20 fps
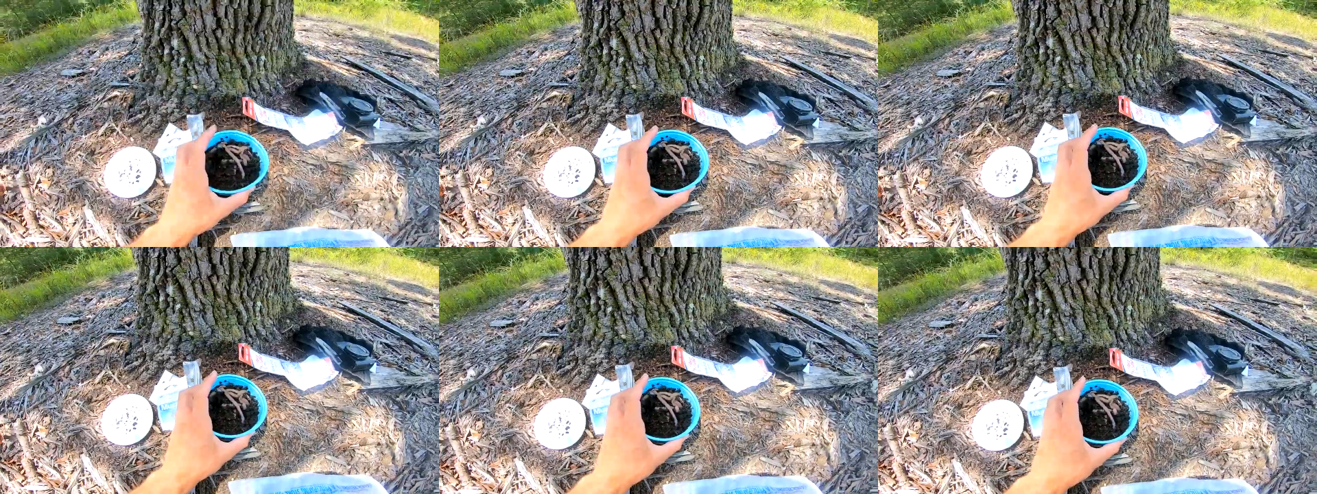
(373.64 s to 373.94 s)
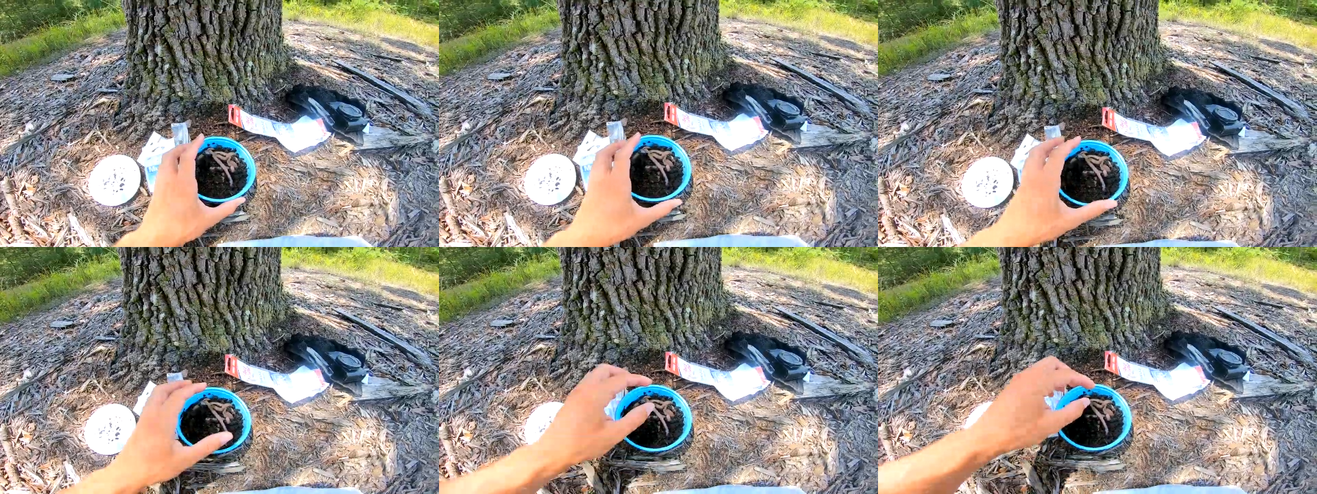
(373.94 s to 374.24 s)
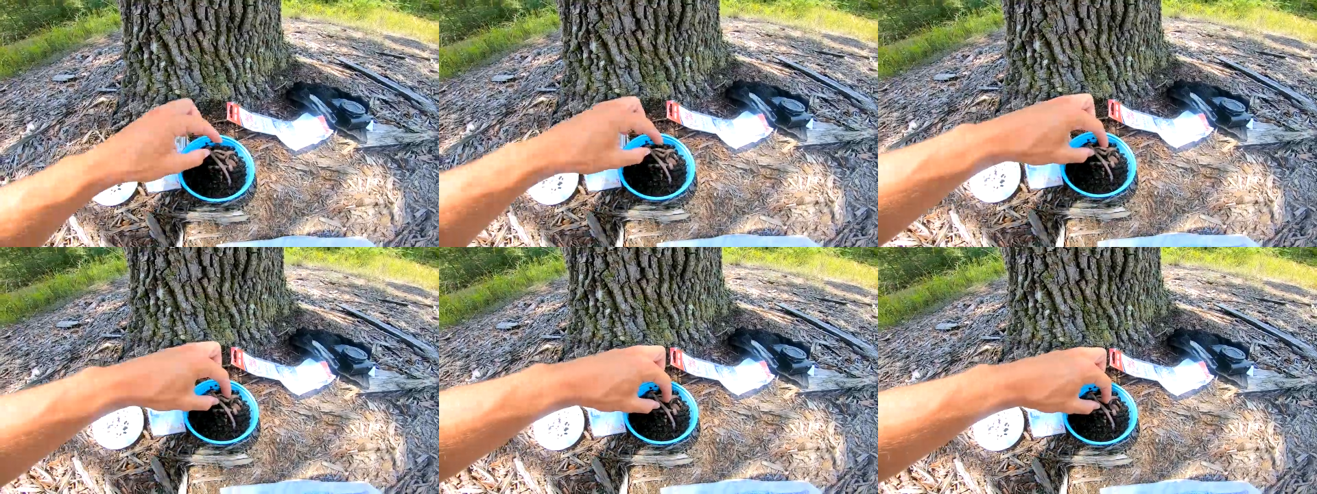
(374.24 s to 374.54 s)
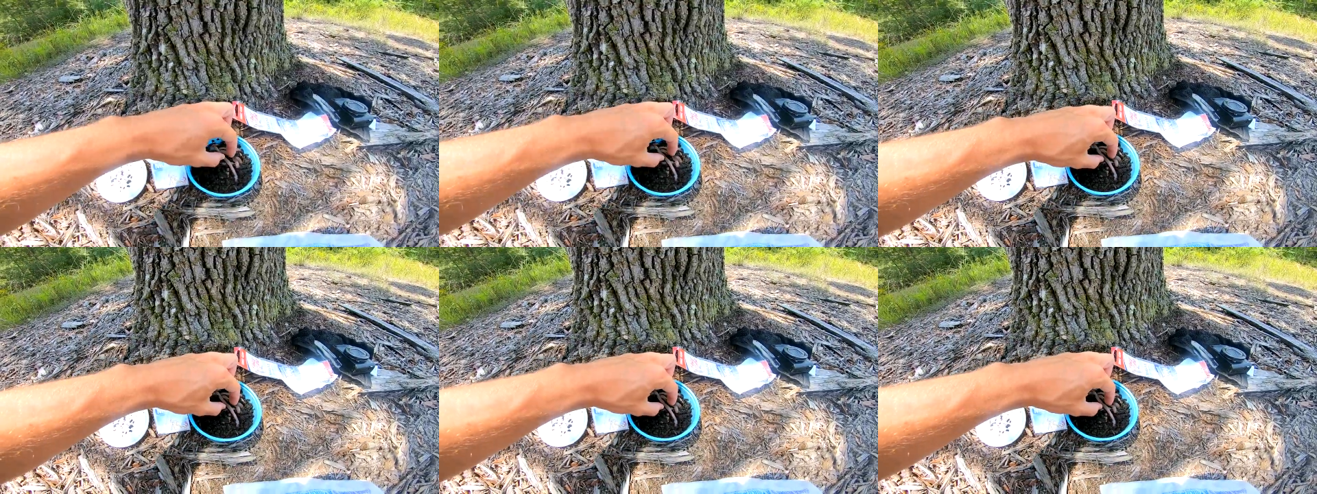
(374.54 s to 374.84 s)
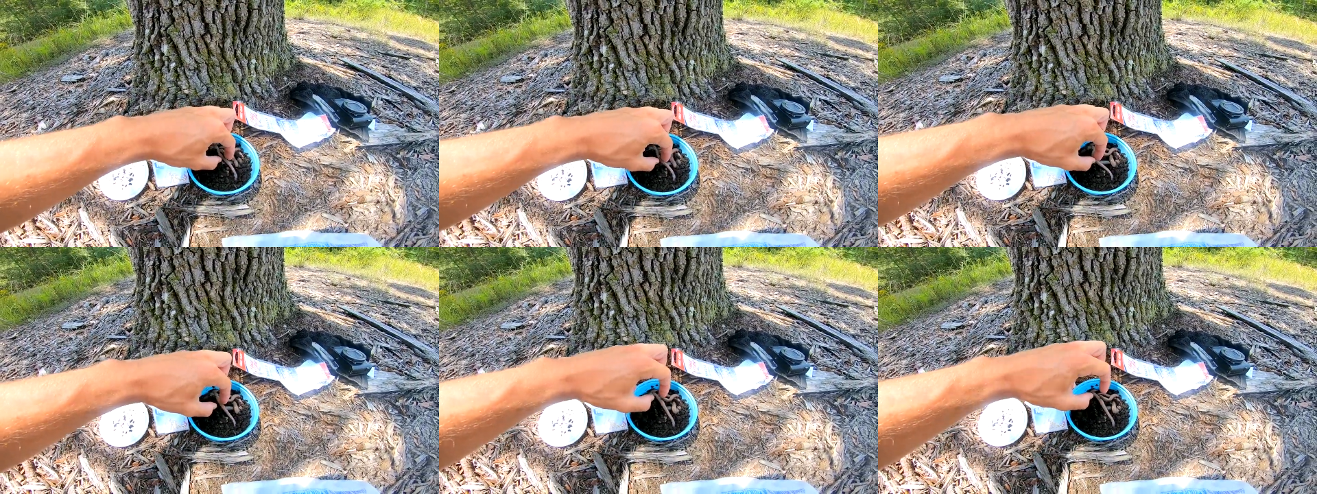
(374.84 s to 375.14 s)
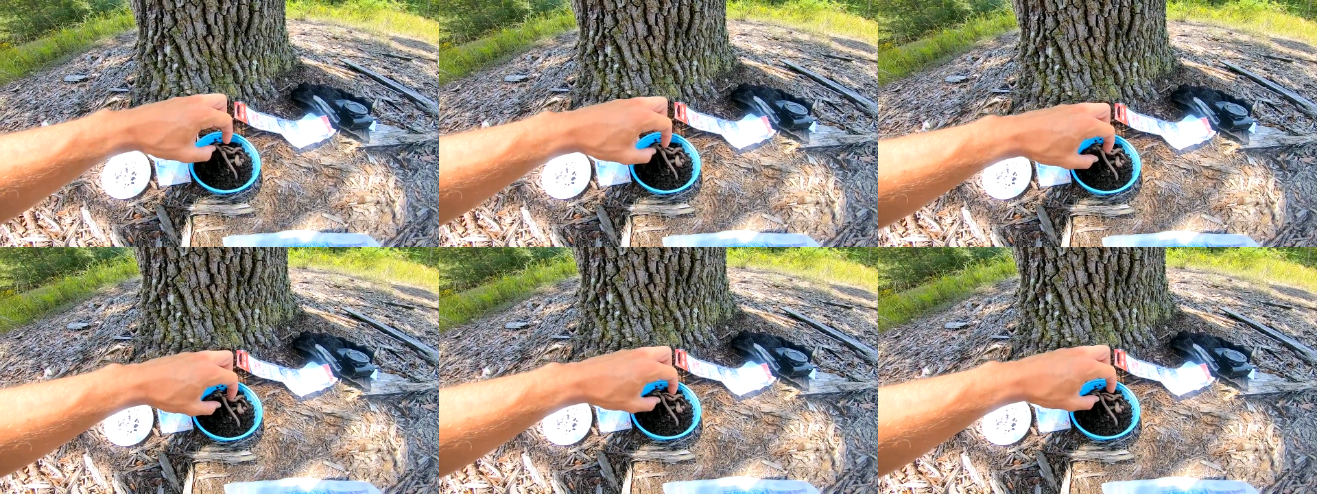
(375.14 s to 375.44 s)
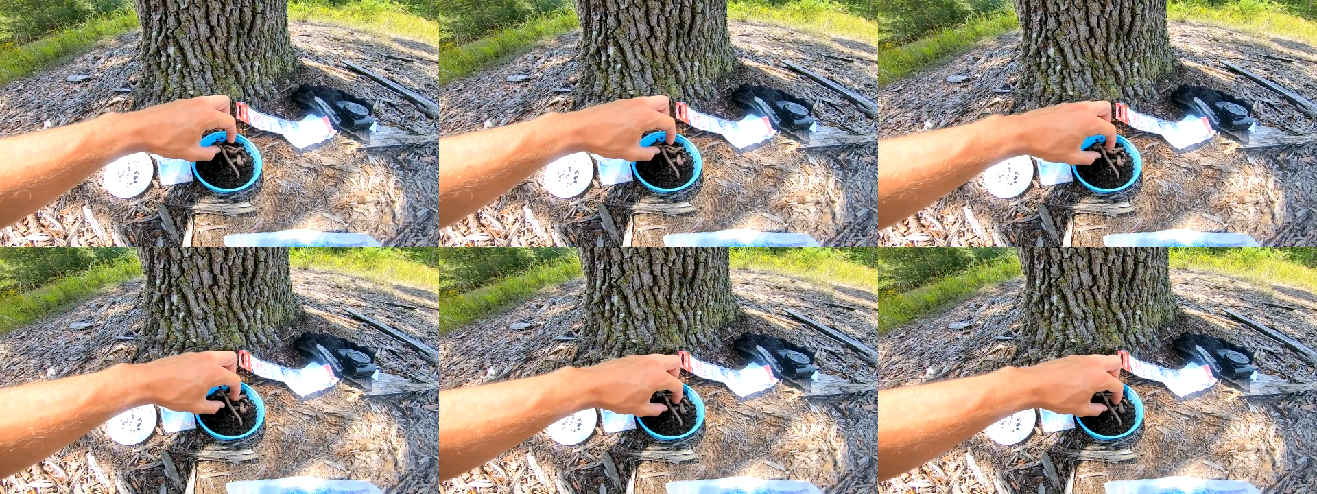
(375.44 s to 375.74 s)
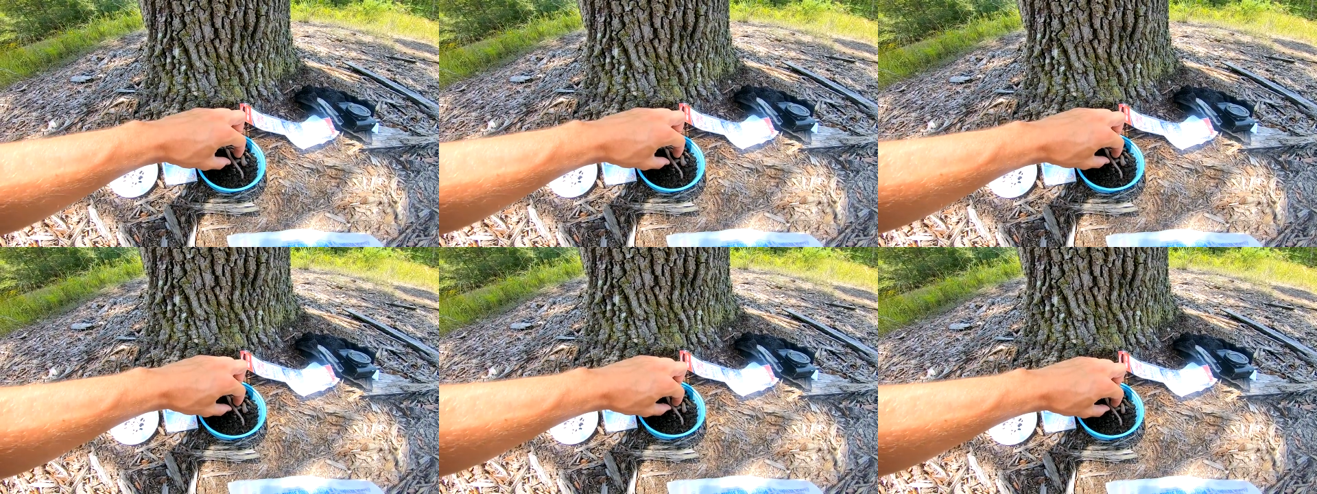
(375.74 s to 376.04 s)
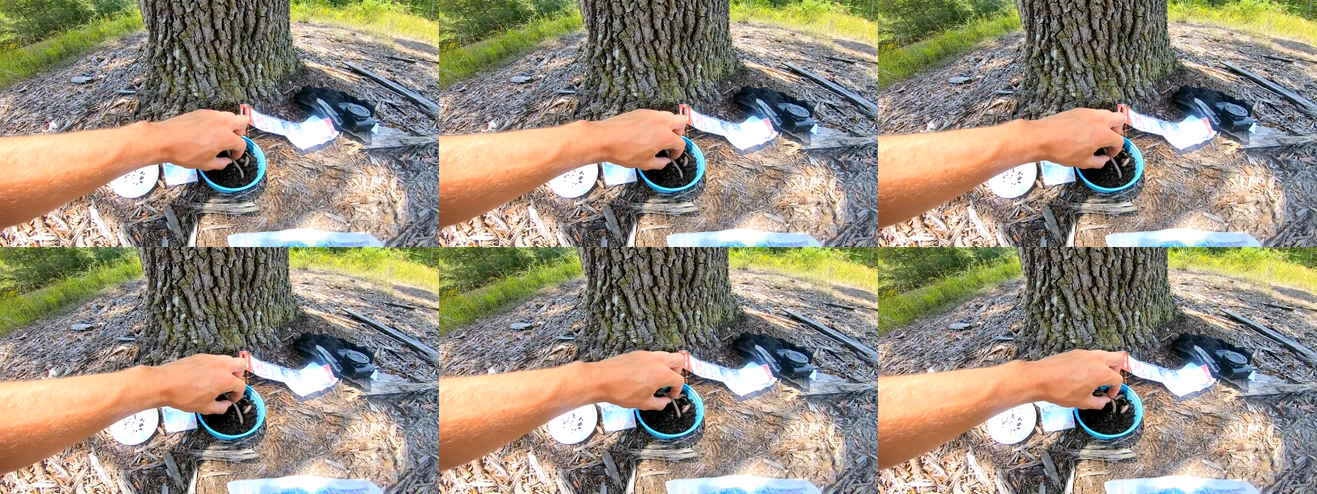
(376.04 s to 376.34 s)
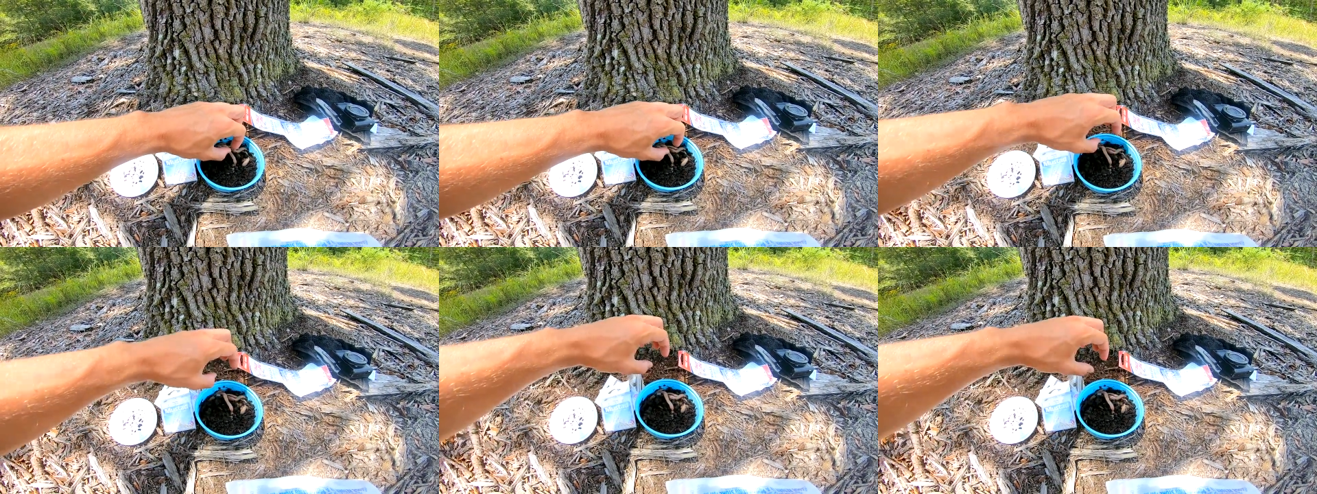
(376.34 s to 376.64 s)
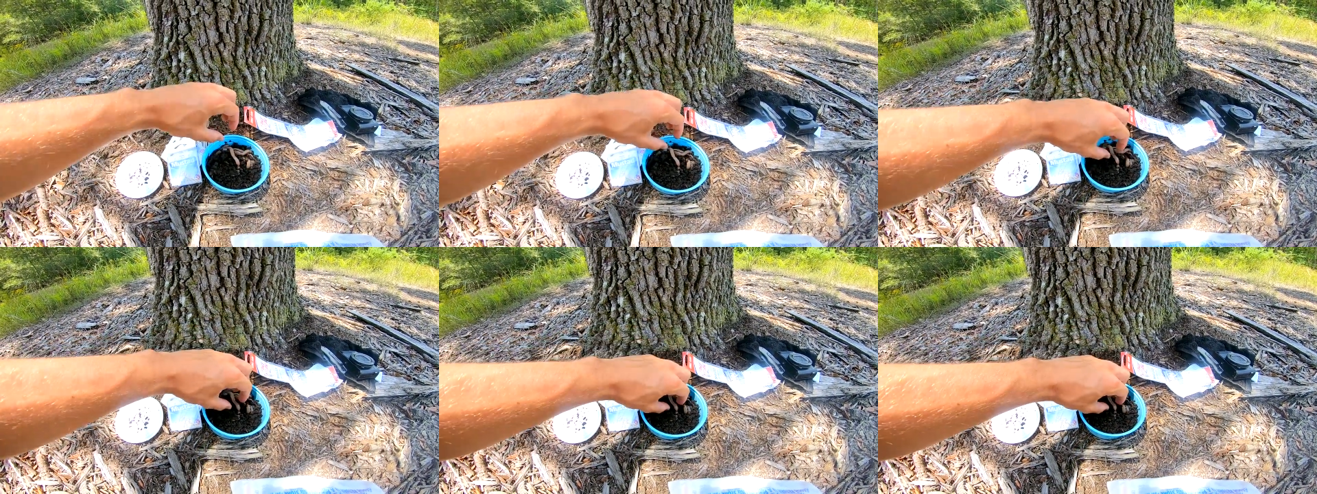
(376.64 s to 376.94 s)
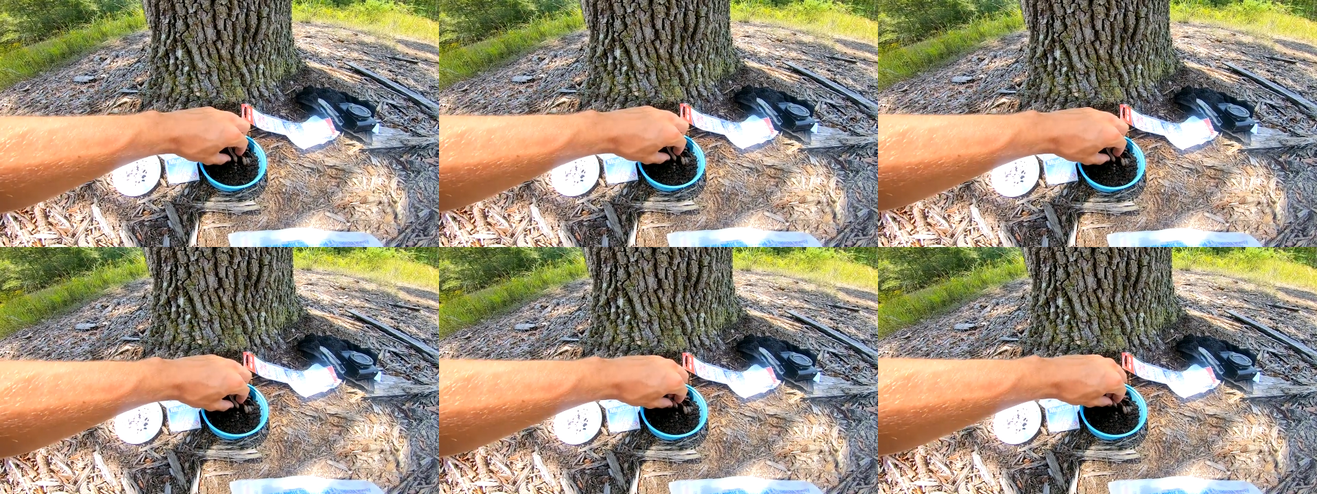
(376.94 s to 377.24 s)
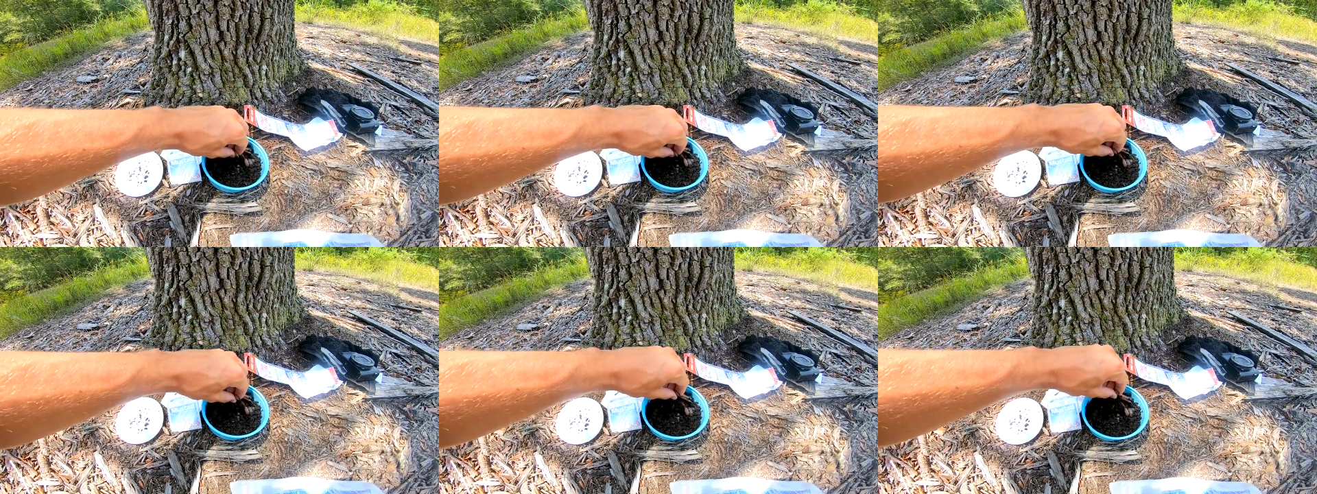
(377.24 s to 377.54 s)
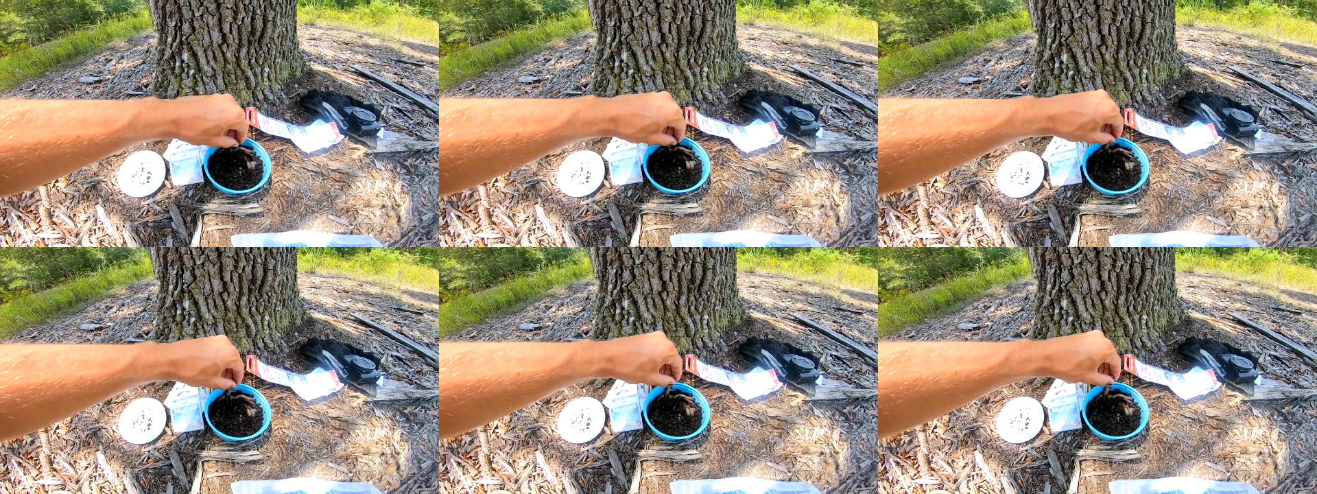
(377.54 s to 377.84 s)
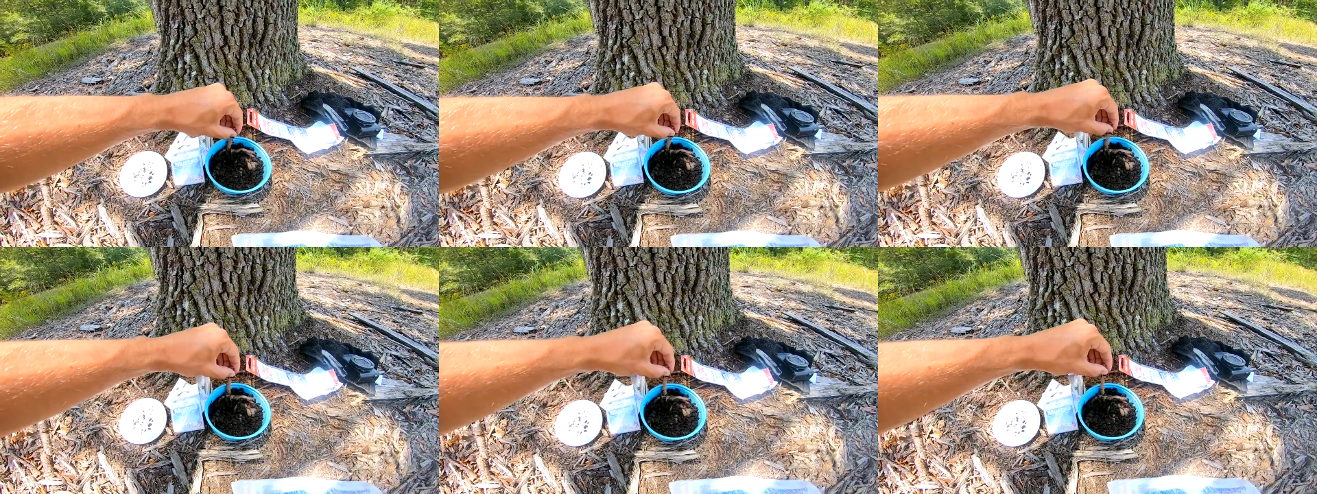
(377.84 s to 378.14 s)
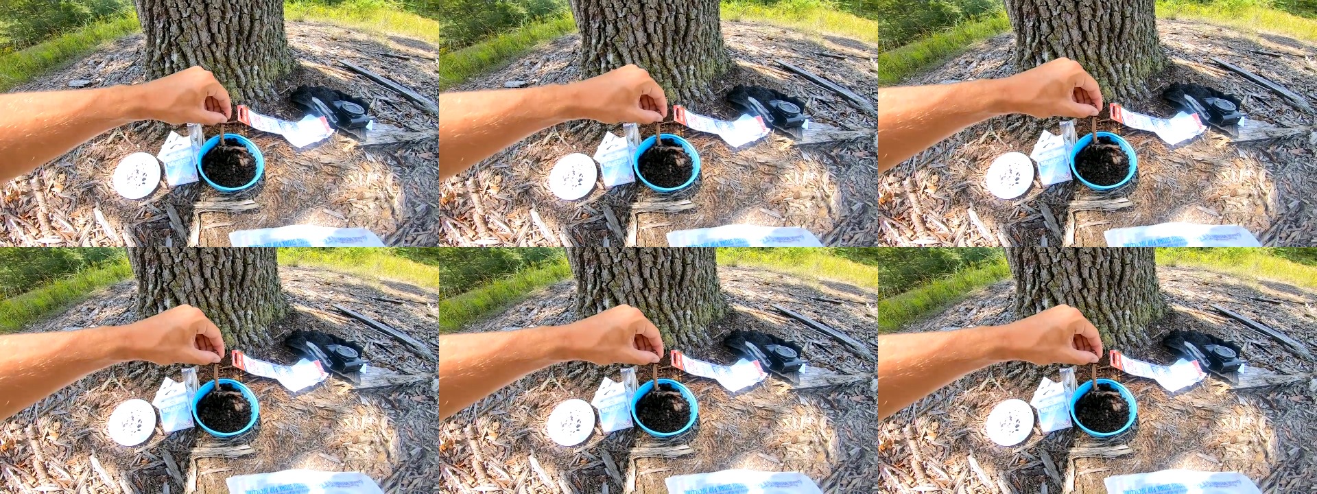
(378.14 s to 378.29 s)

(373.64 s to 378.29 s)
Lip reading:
No face is visible, so there are no lips to read.